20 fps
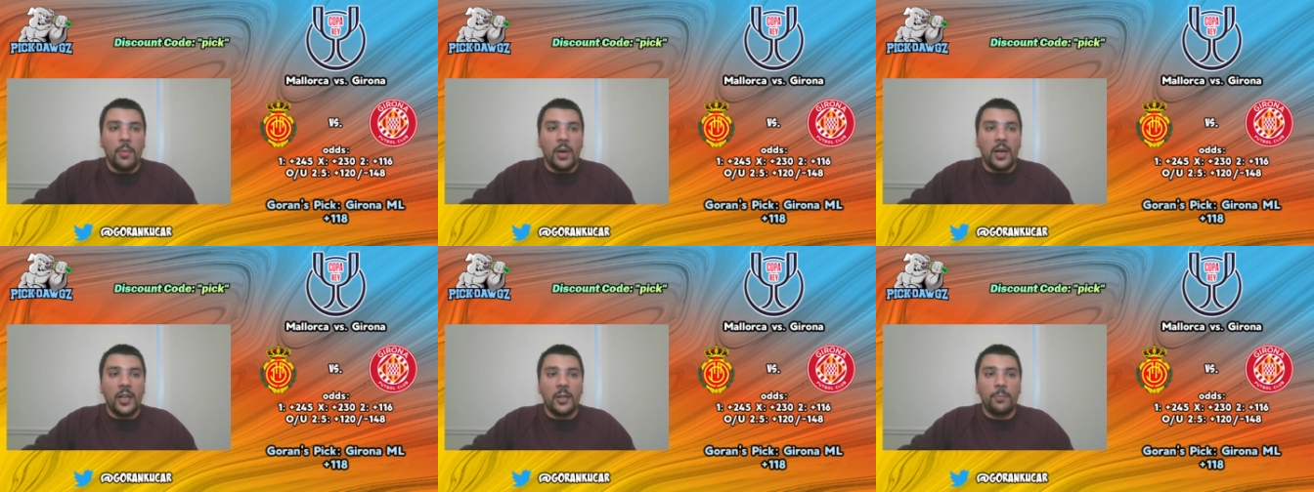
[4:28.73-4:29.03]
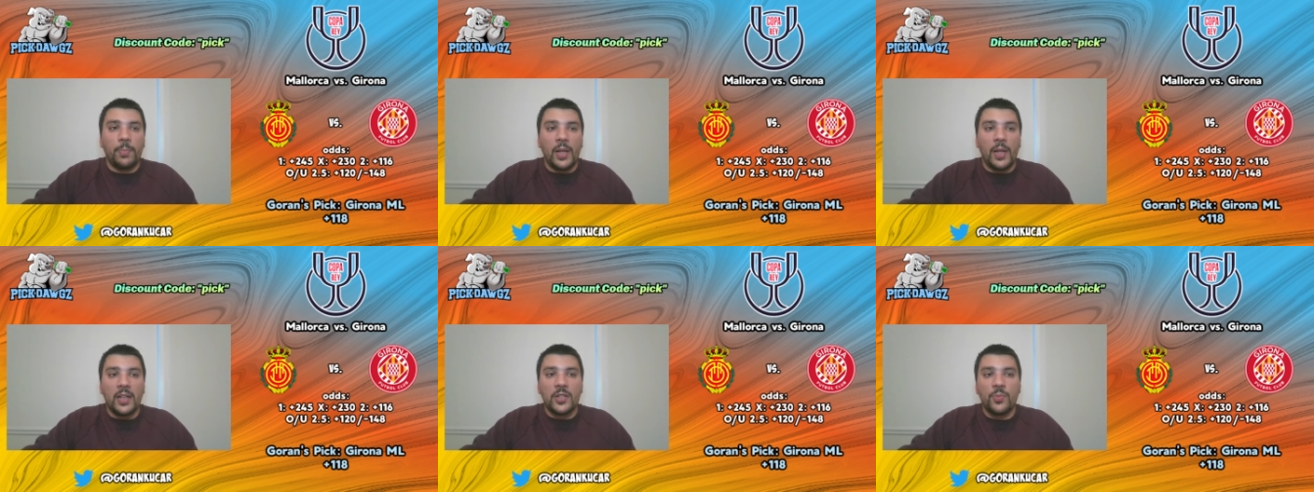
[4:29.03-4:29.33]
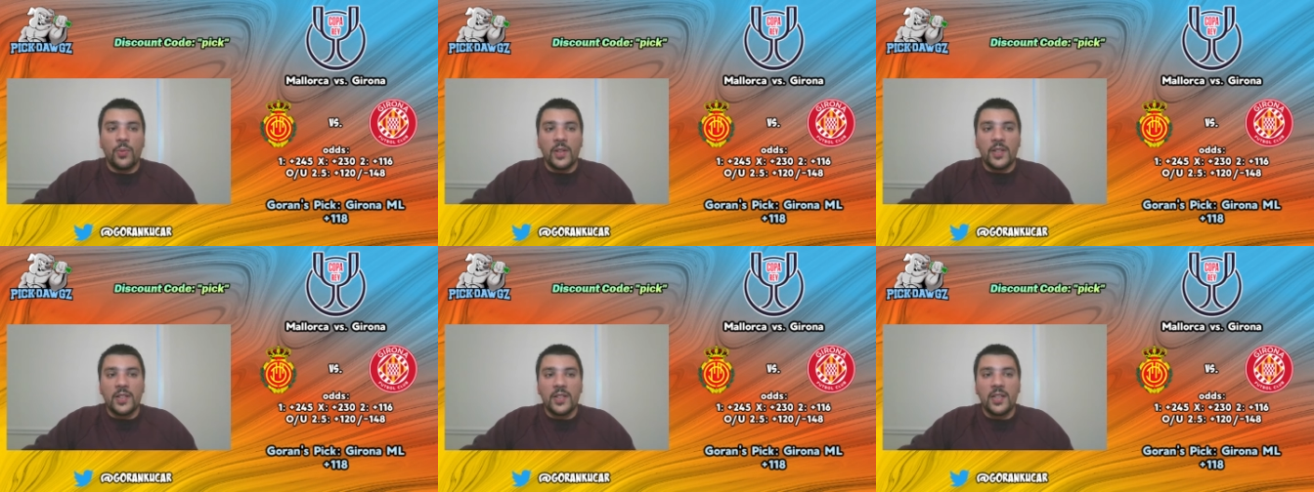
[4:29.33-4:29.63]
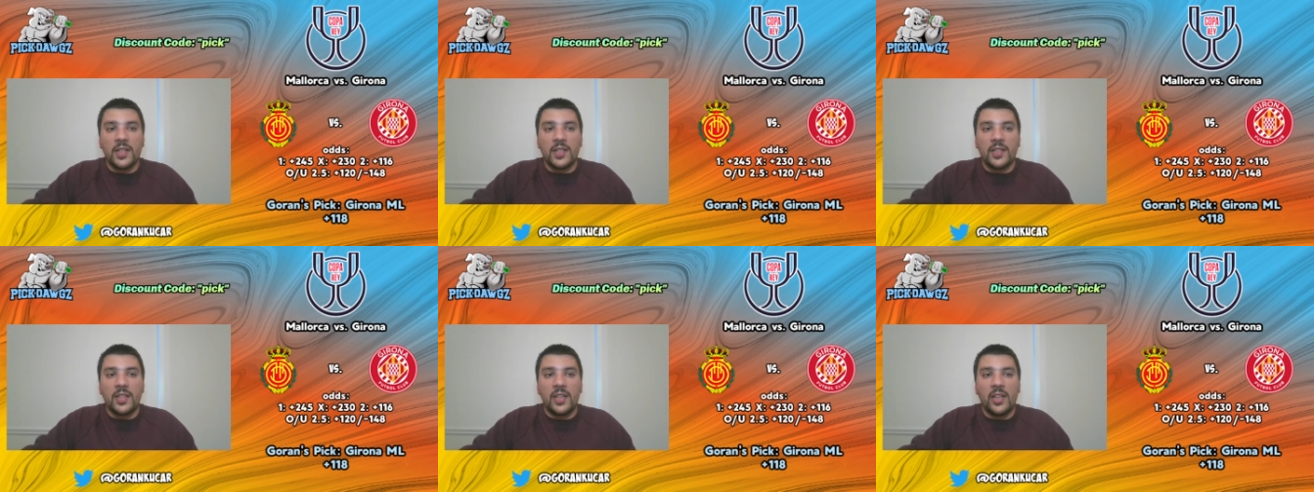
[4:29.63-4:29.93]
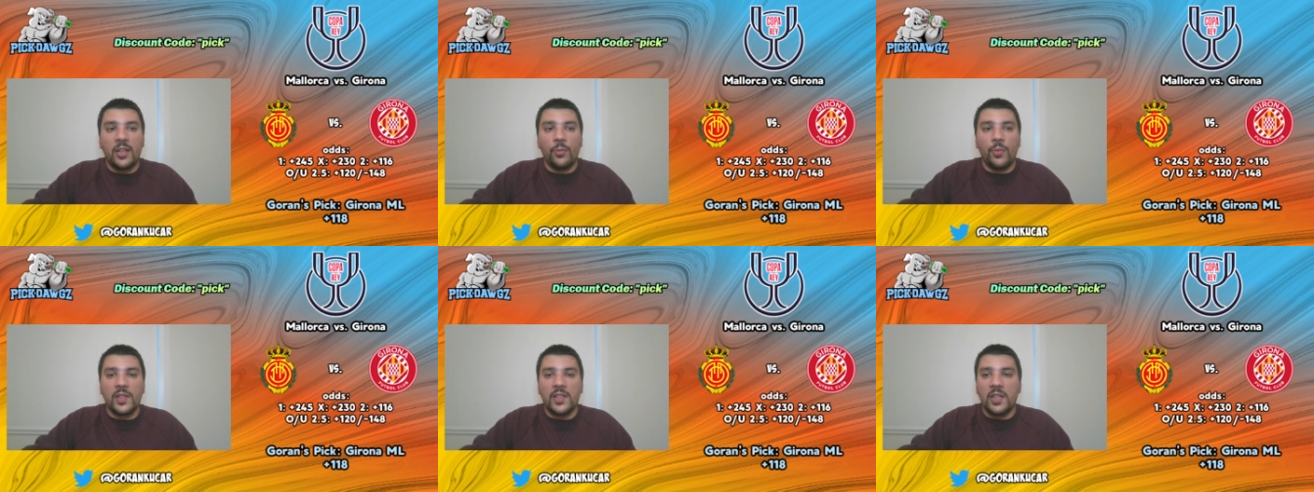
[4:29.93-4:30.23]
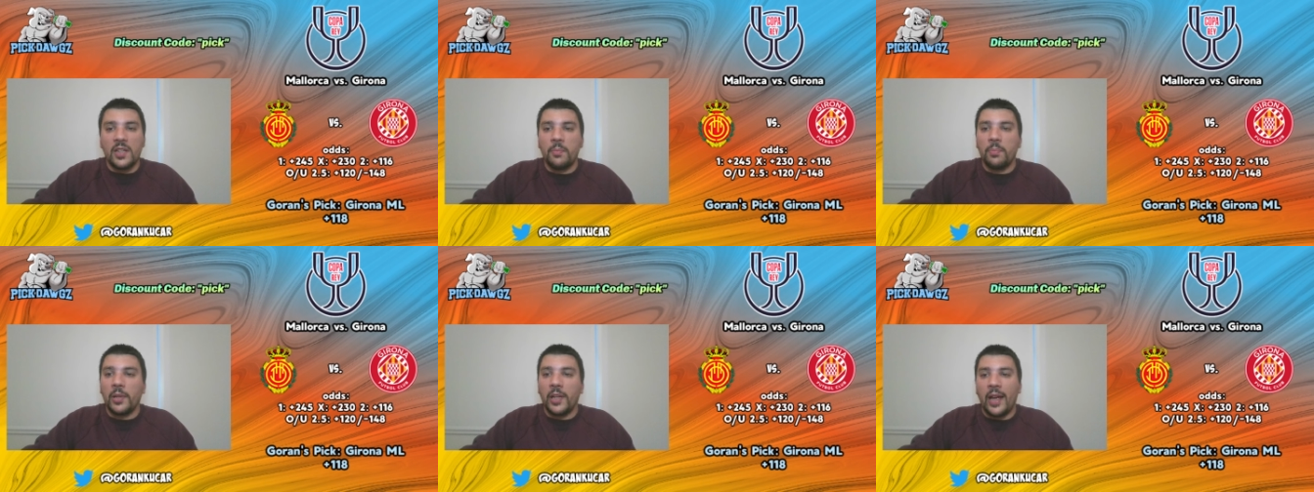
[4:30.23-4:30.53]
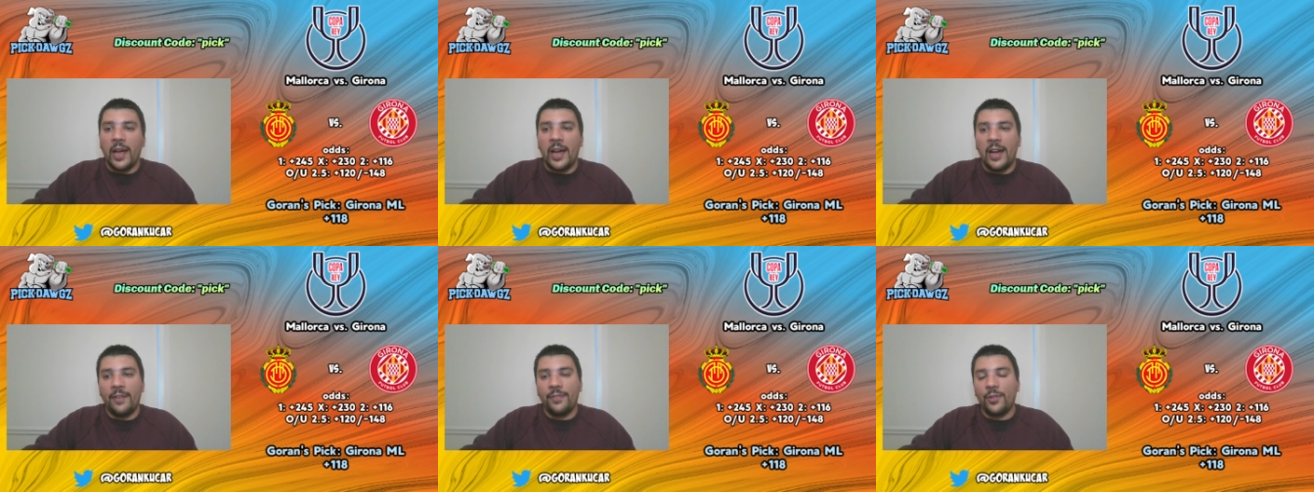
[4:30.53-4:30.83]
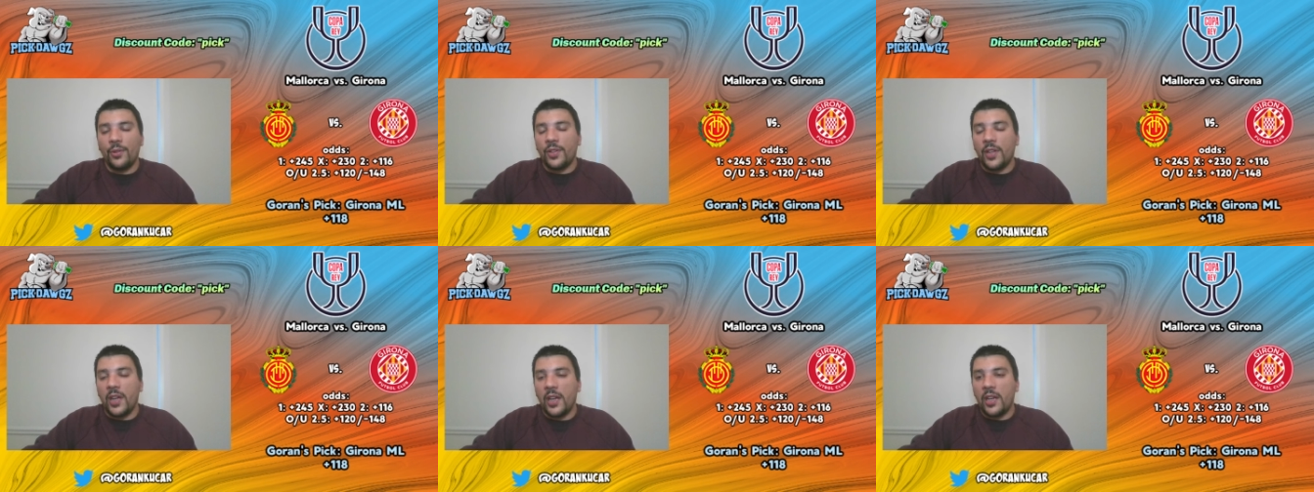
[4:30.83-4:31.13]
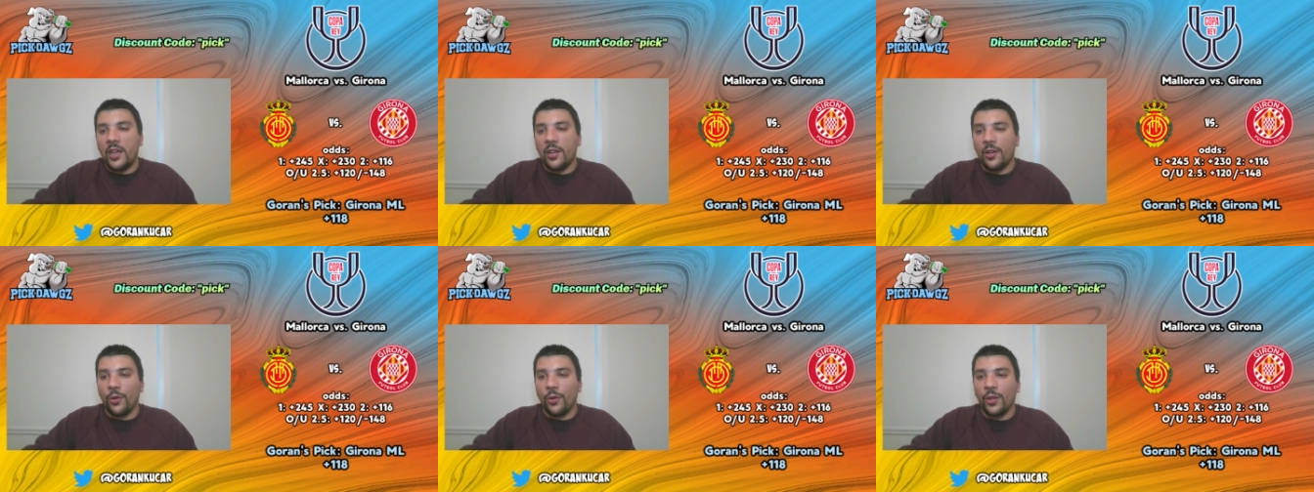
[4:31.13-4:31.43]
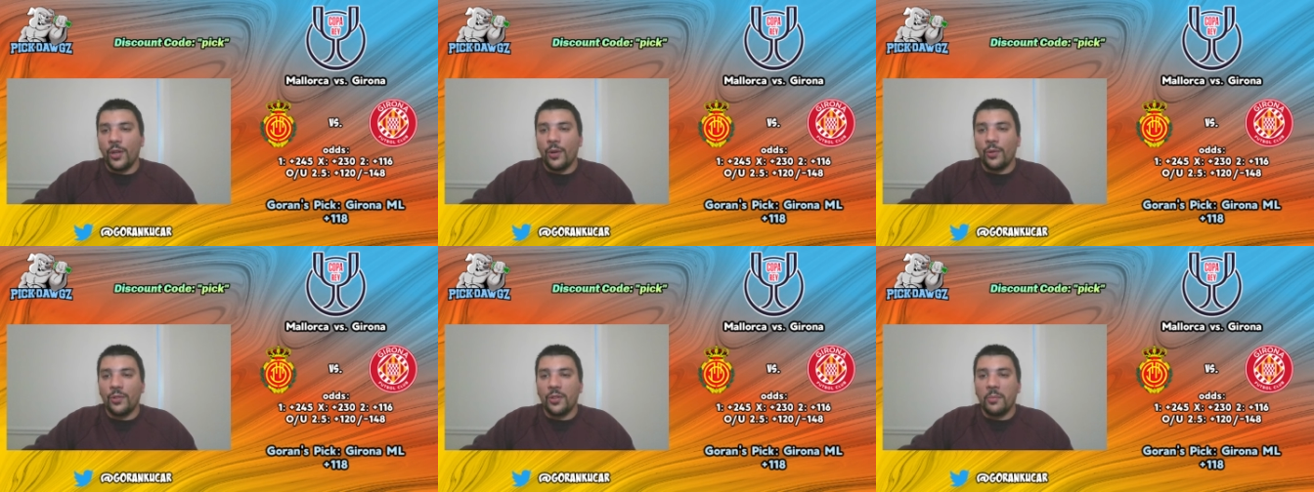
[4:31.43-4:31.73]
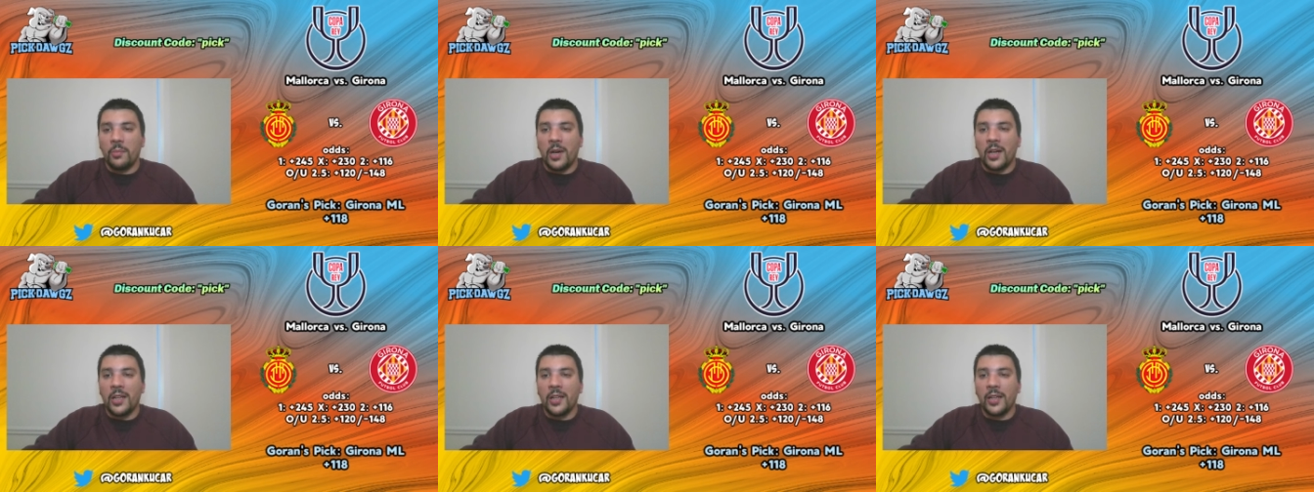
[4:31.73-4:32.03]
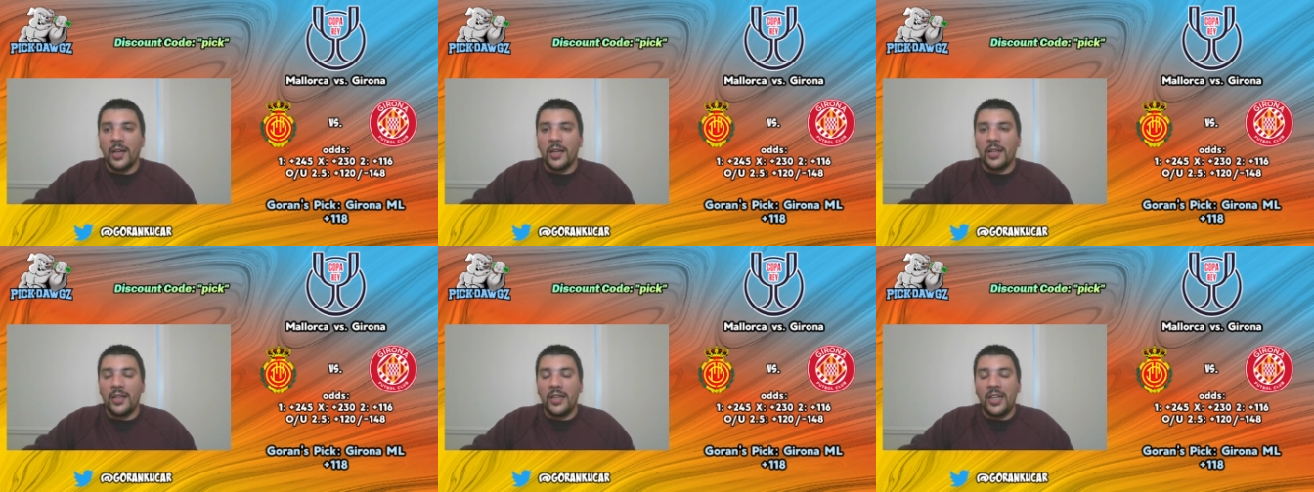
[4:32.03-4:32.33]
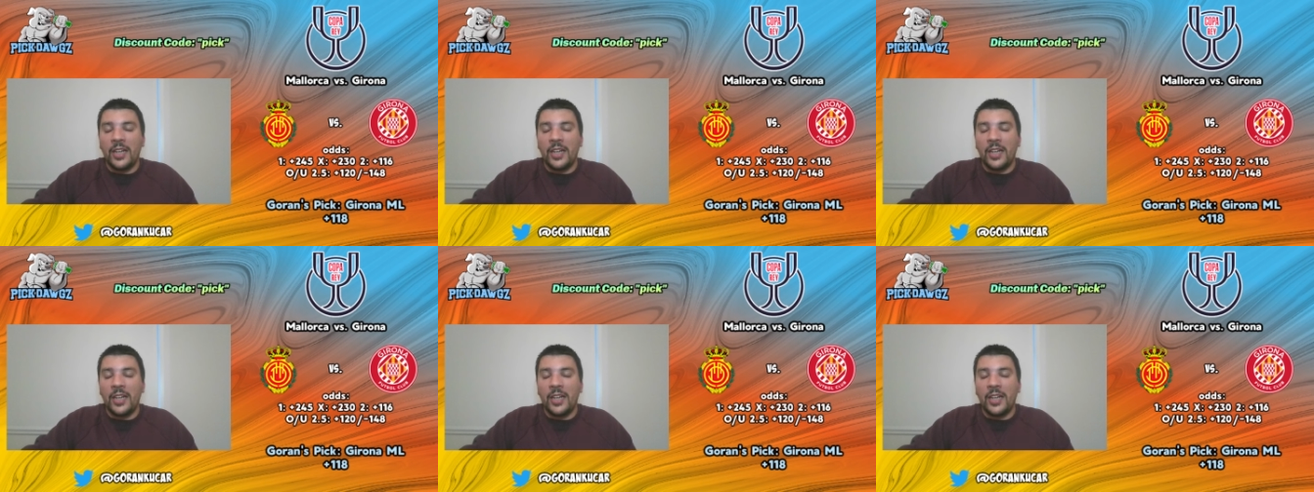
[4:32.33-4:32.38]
But at plus 116, we simply have to take Girona on the money line,